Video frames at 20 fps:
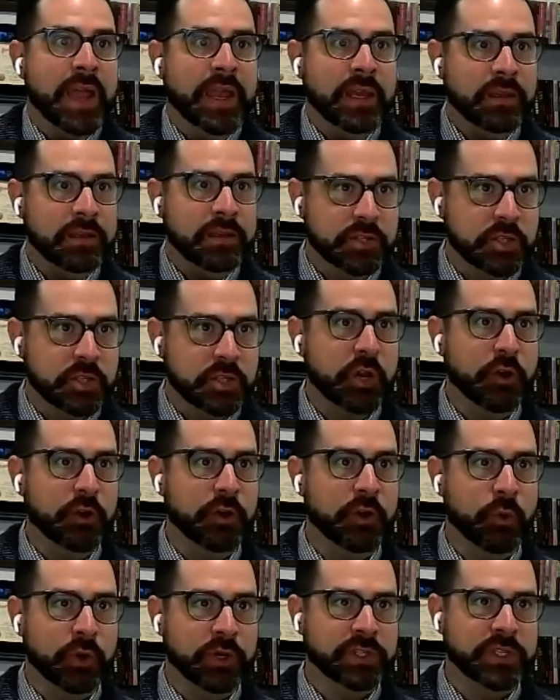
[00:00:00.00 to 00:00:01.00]

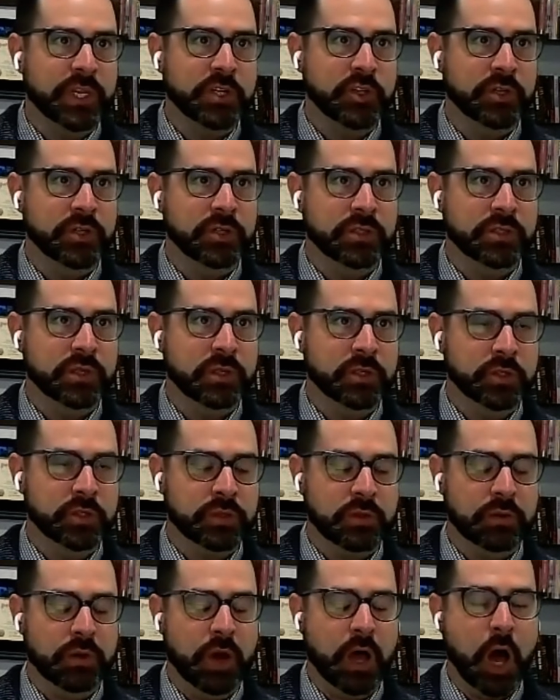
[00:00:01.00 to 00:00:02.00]
my security
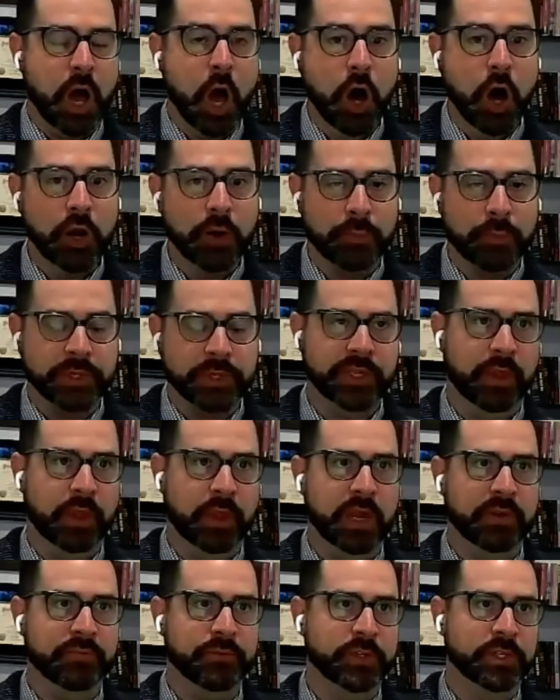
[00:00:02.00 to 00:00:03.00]
organization is
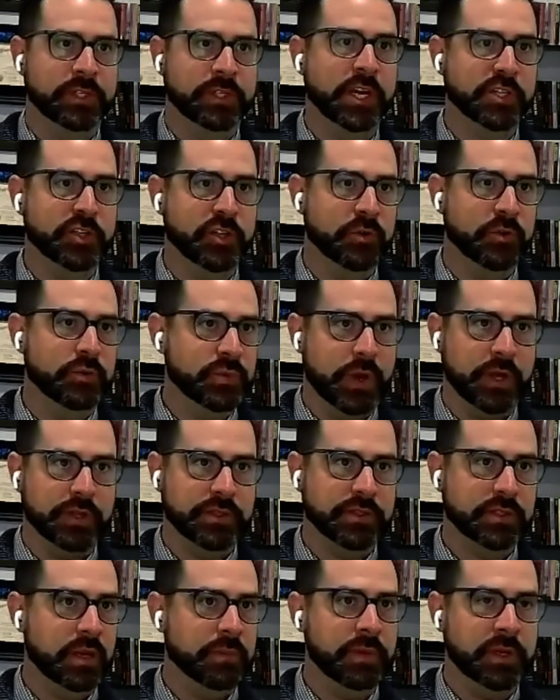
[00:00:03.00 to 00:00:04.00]
100% aligned for
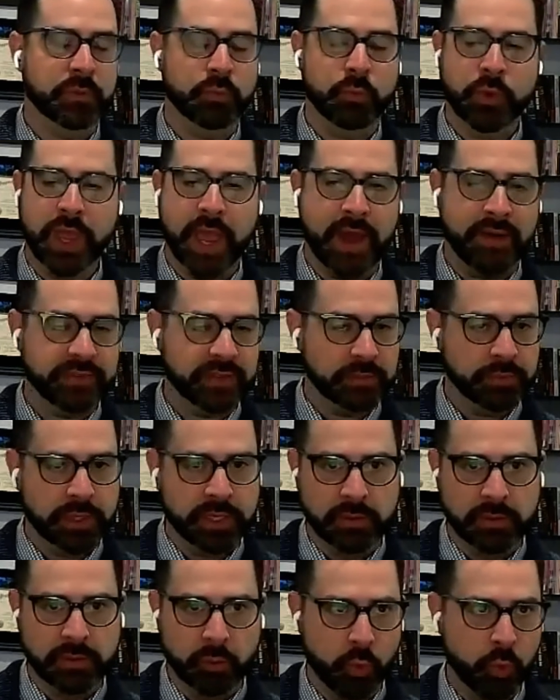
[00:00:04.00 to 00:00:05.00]
detection and response. I mean, we
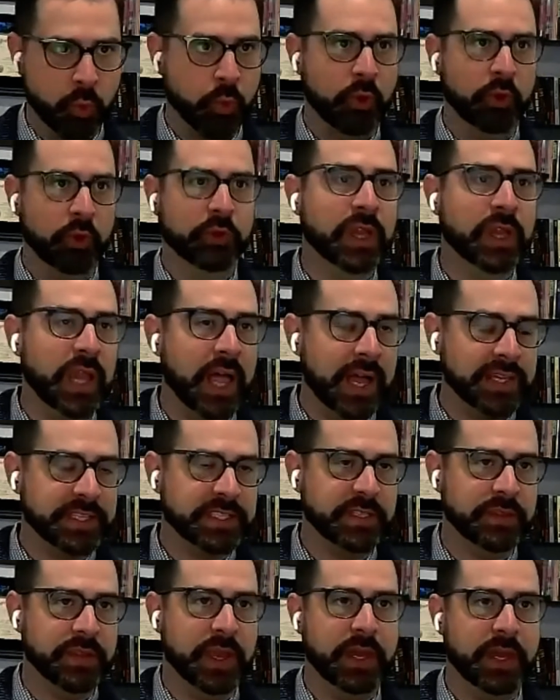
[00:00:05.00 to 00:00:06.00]
have to be
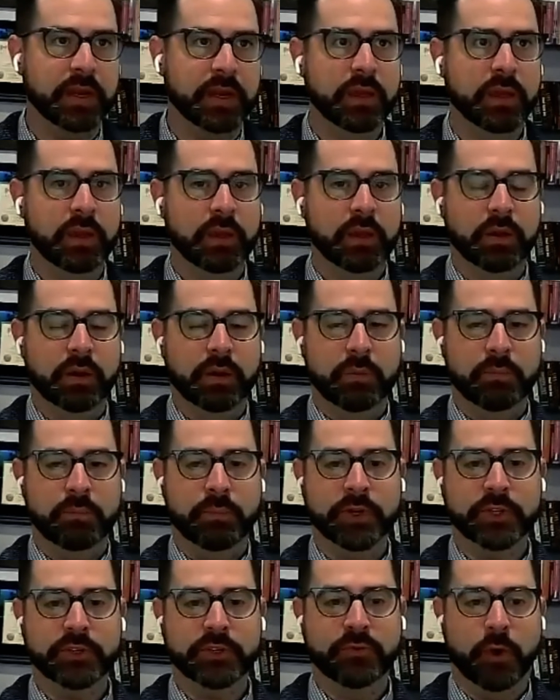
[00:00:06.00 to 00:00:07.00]
world class in that.
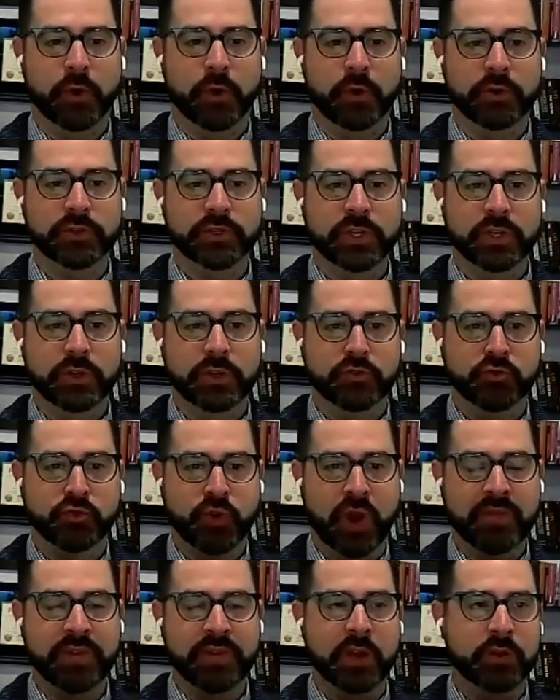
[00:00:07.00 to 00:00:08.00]
But as far
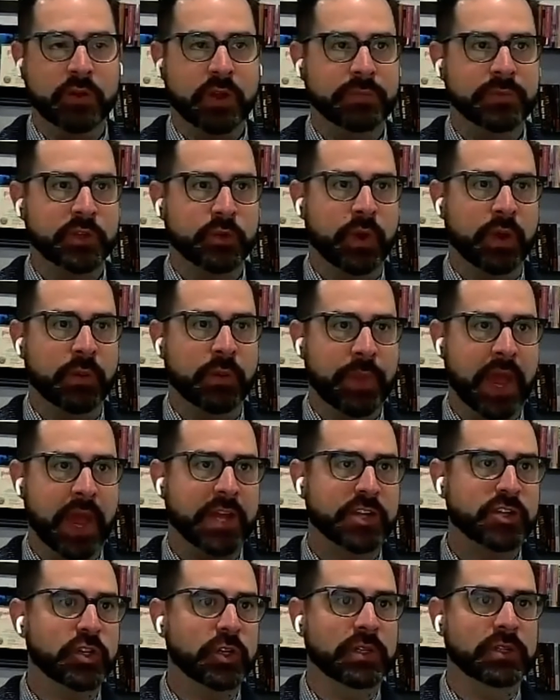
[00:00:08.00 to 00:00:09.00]
as driving
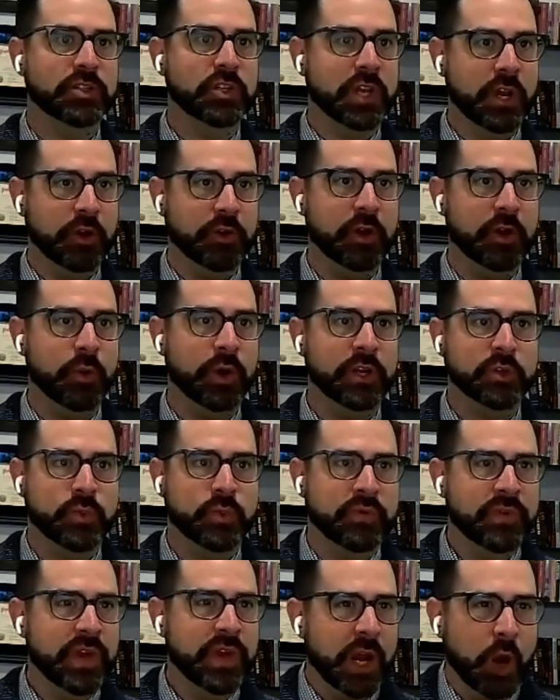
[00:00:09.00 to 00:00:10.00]
outcomes around patching,
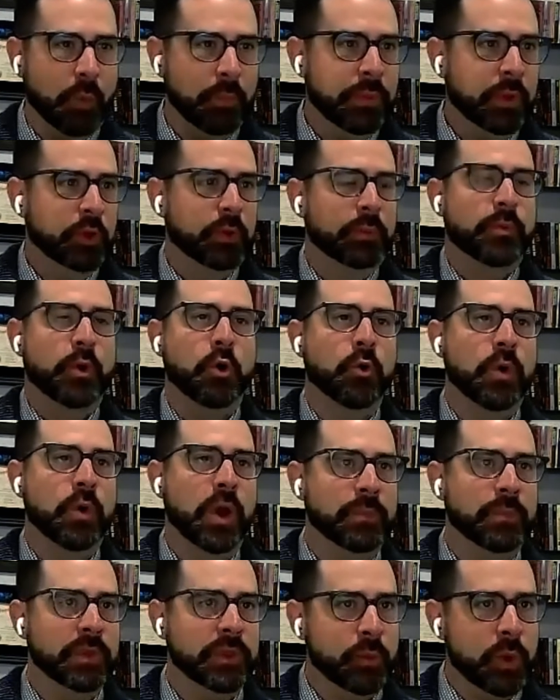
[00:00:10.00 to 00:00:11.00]
security awareness, we've got to help
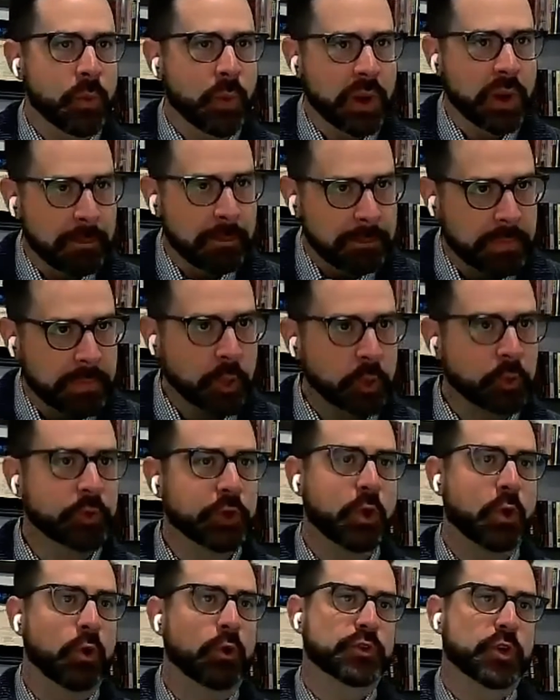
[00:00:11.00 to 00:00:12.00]
program, but then we want
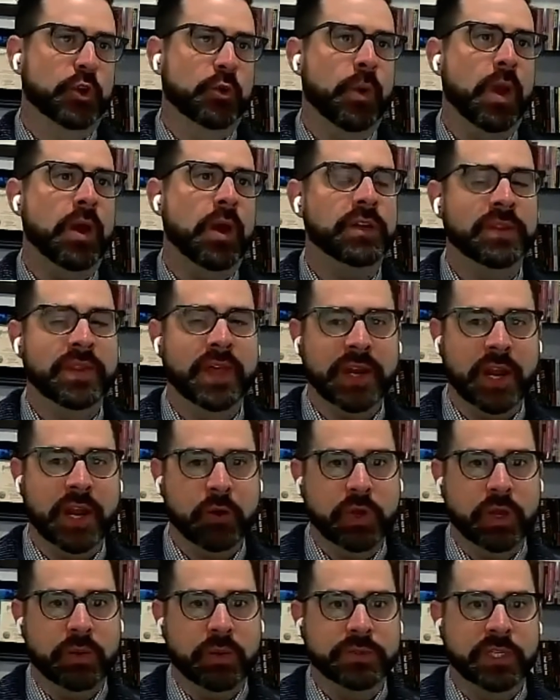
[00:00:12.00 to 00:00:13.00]
to build a culture
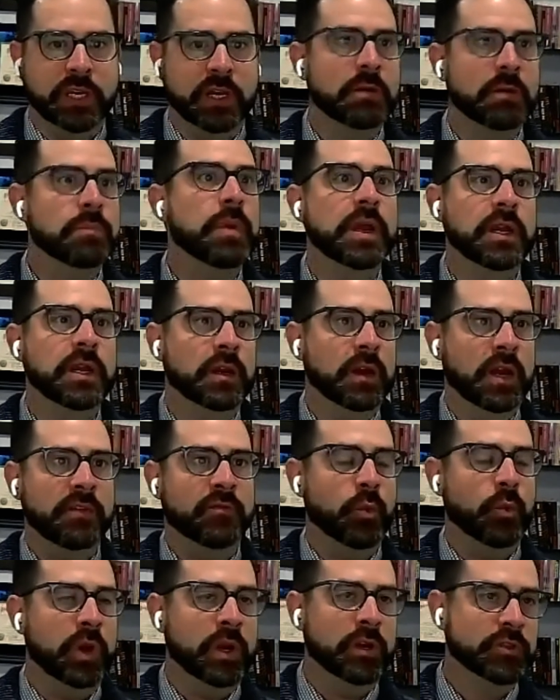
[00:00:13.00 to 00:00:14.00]
around it, and that outcome is going to
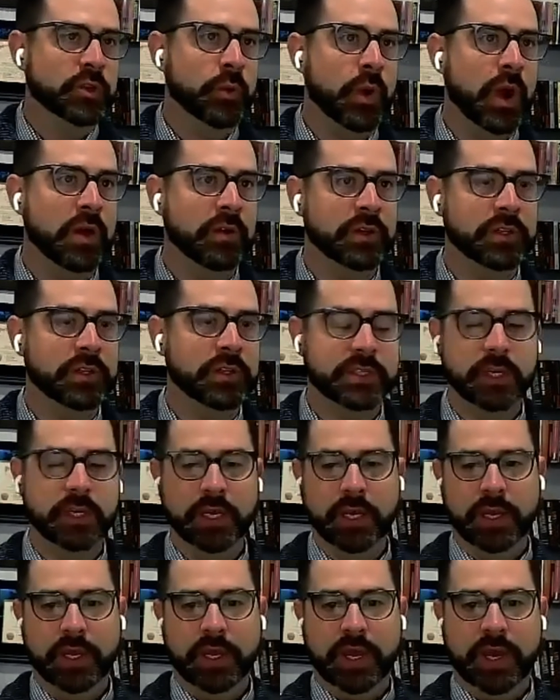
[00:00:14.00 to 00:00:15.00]
depend on everyone else
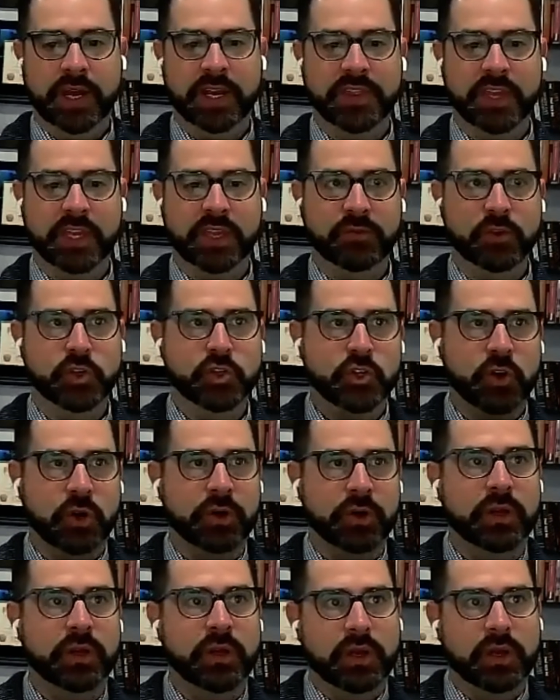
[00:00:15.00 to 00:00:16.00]
around us. And I
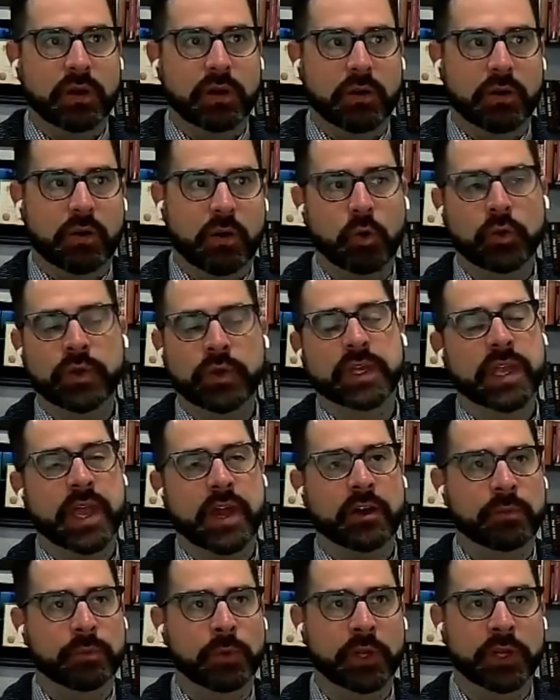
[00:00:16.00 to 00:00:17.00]
think if you start
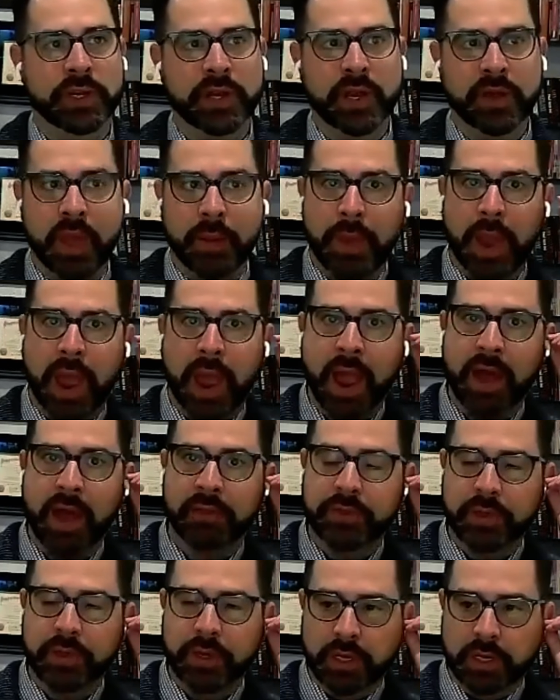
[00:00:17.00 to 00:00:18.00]
holding accountability down
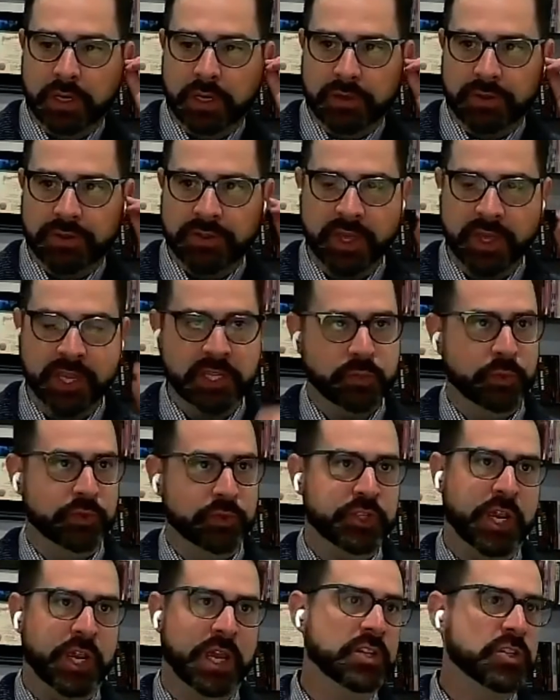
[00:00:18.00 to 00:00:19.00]
that path,
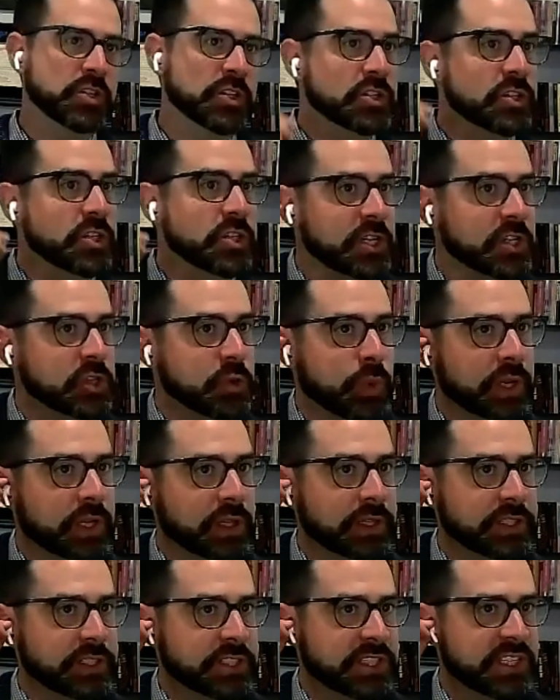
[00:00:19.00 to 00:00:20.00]
things will change and
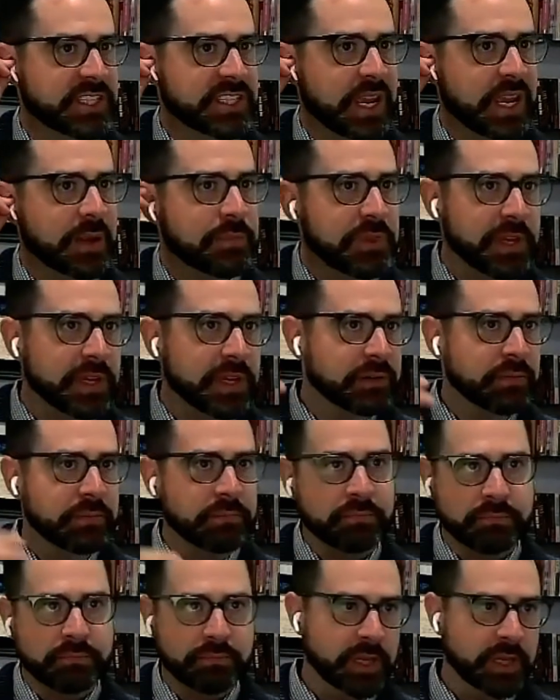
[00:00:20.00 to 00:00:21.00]
change quickly. It's the
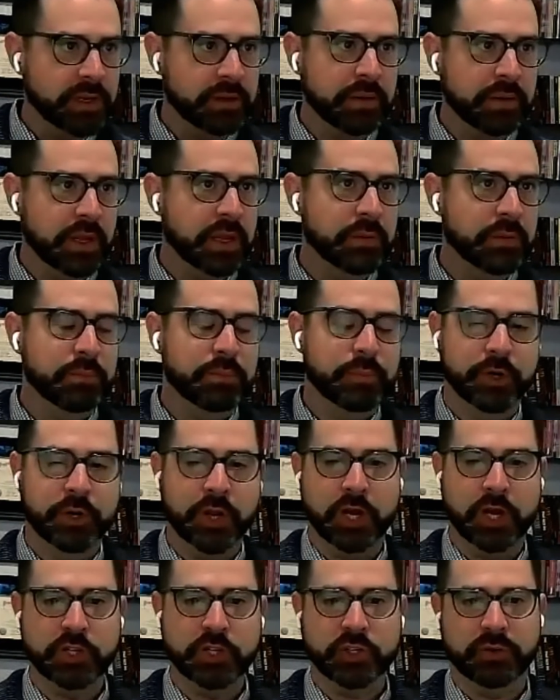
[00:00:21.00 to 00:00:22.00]
same thing
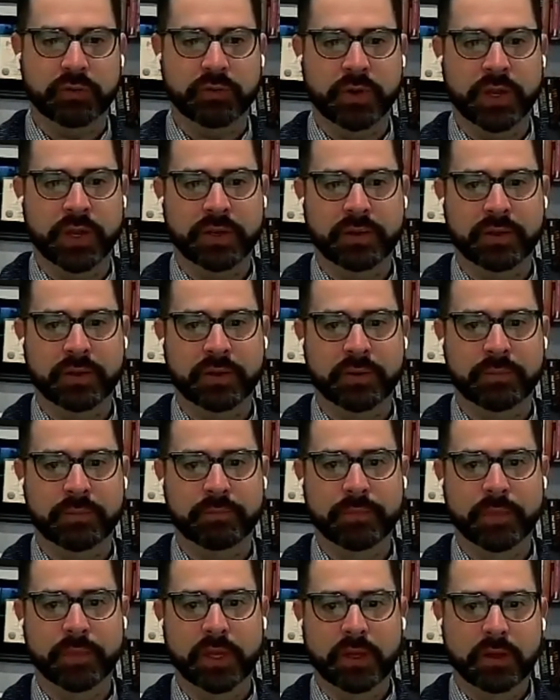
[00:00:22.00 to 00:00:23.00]
in production,
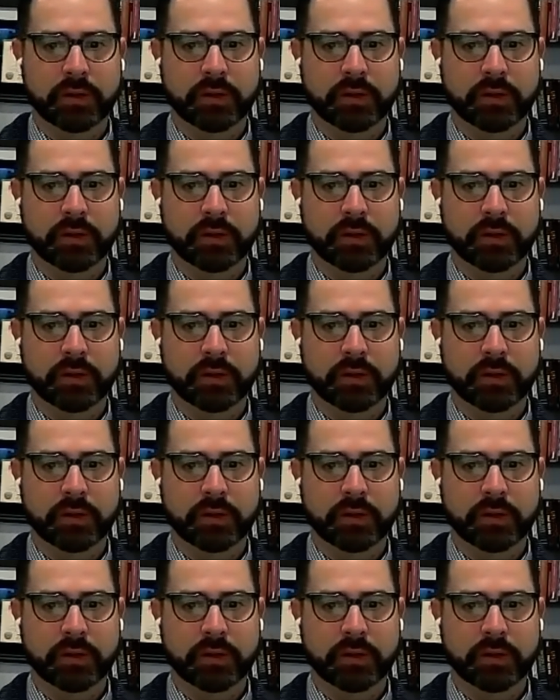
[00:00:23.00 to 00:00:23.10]
right?